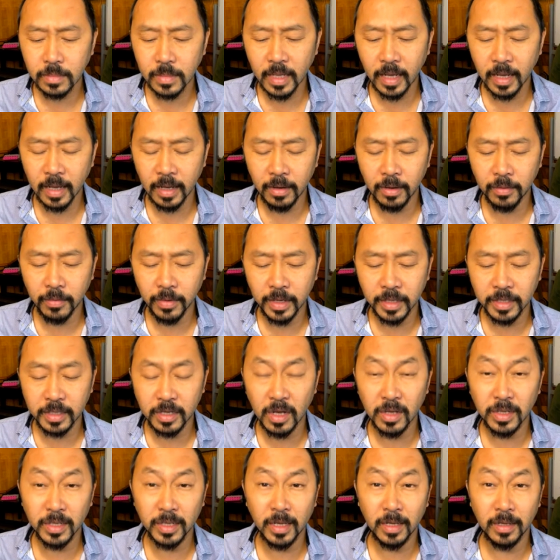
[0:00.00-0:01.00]
when it's
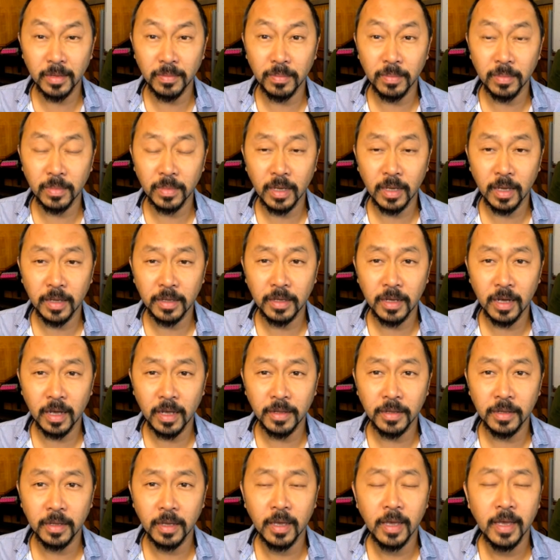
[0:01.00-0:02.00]
all said and
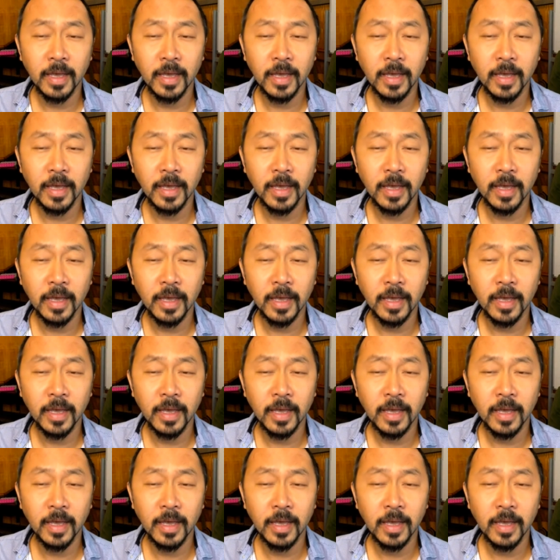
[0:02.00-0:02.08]
done.